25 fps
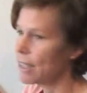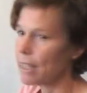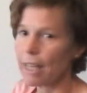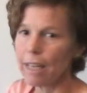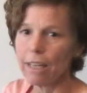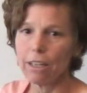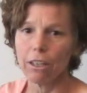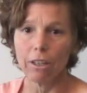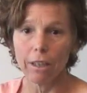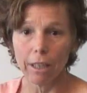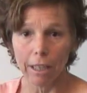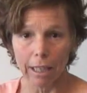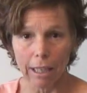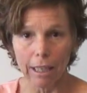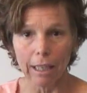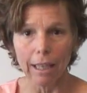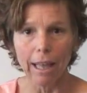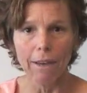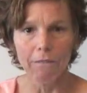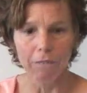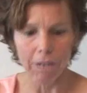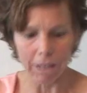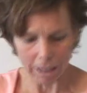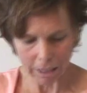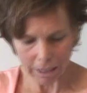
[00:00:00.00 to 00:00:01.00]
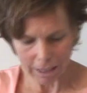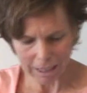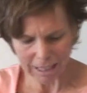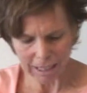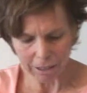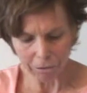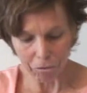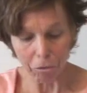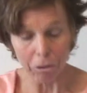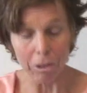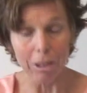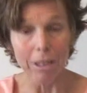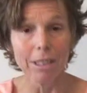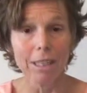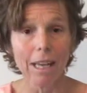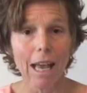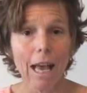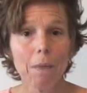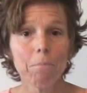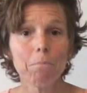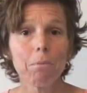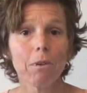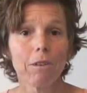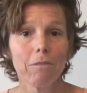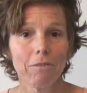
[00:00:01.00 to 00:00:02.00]
10 to the 11 different
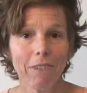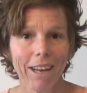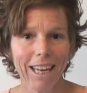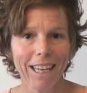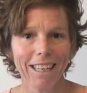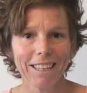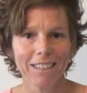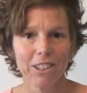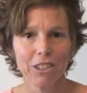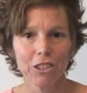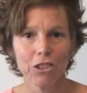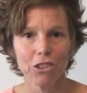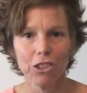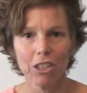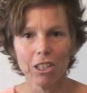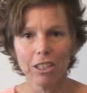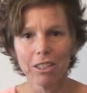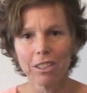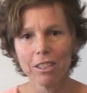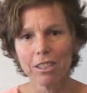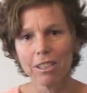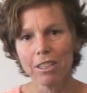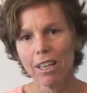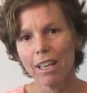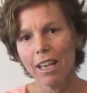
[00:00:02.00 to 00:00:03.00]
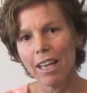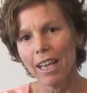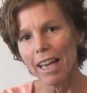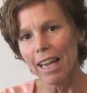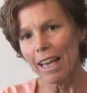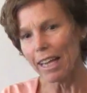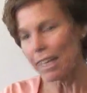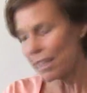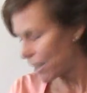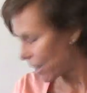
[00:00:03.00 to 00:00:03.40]
type of antigens. And